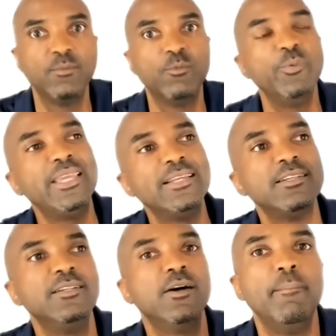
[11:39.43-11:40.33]
when we get
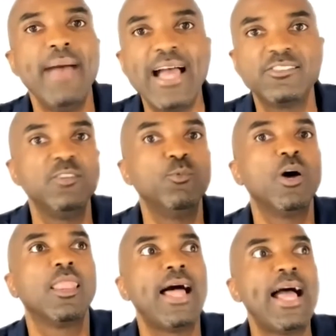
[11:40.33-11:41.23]
into imagining
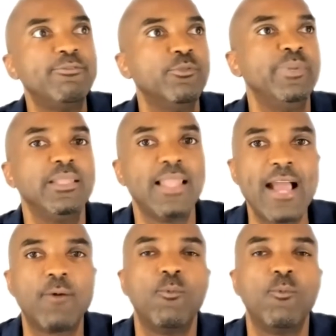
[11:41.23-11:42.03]
what life will be like